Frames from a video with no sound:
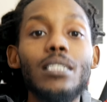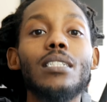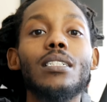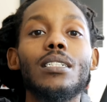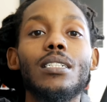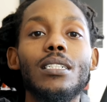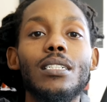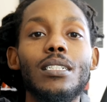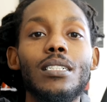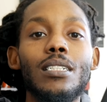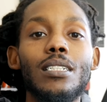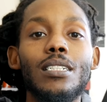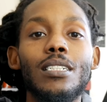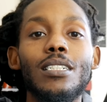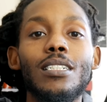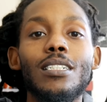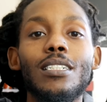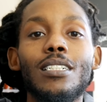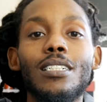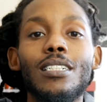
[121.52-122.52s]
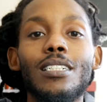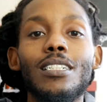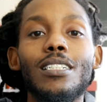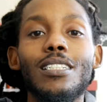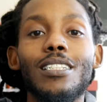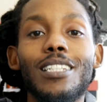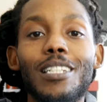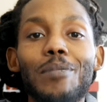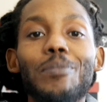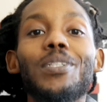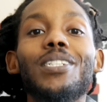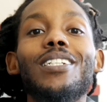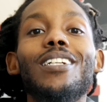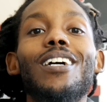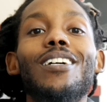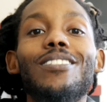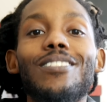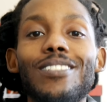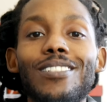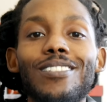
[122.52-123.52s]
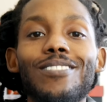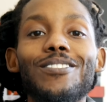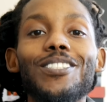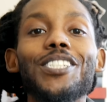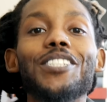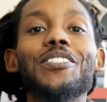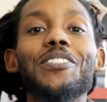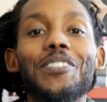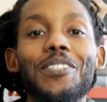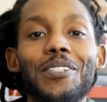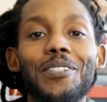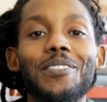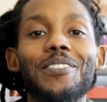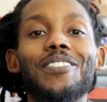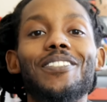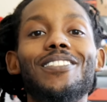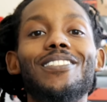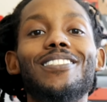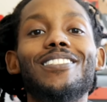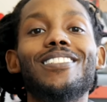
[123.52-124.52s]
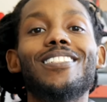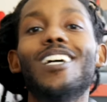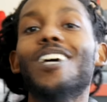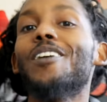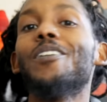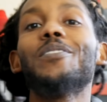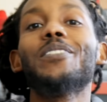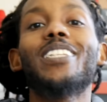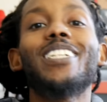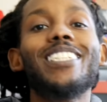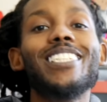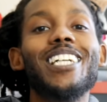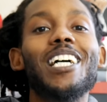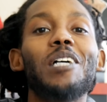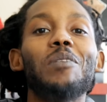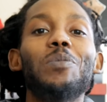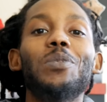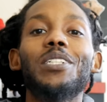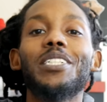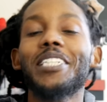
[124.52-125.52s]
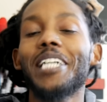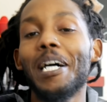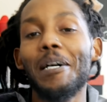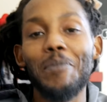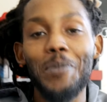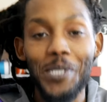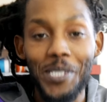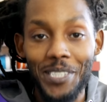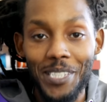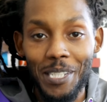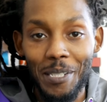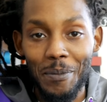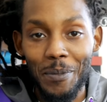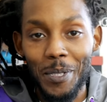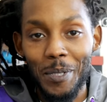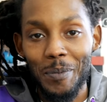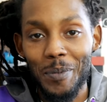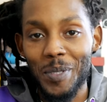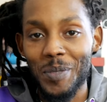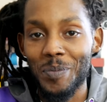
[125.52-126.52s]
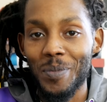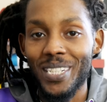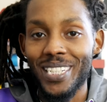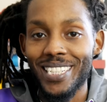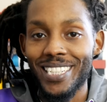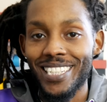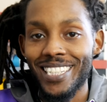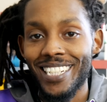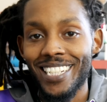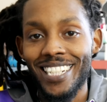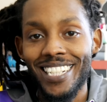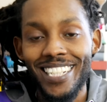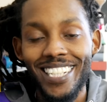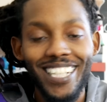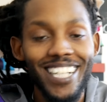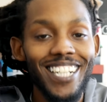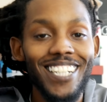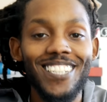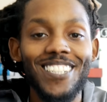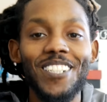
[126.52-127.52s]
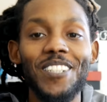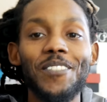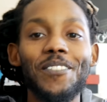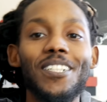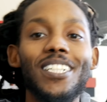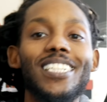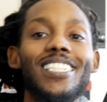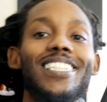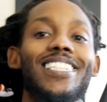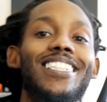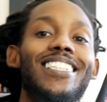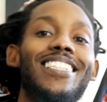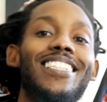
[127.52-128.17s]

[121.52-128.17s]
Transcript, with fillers: yeah. Let me know. What's up? I don't think y'all boy got more sample than me, man. I ain't no way.